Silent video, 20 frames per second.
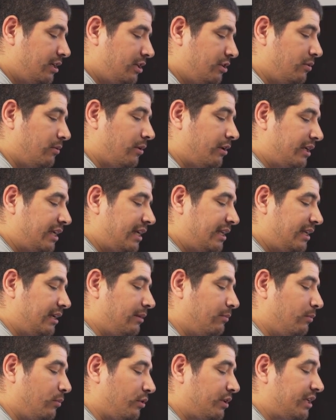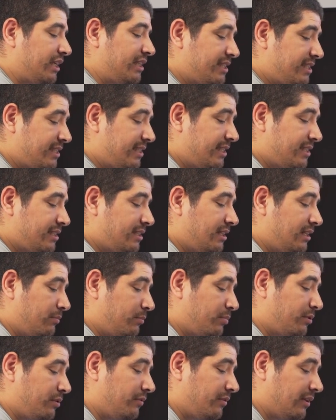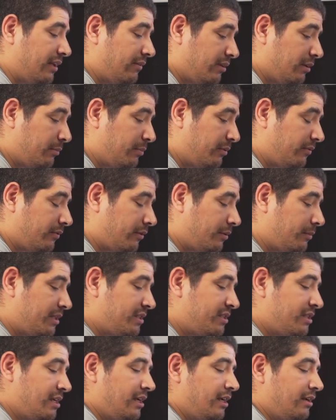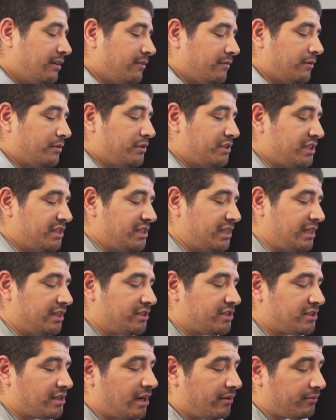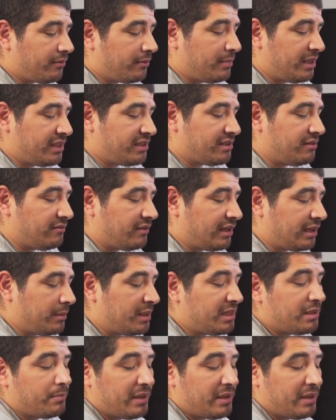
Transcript: you are getting a more consistent improved level of performance versus in a software-based environment.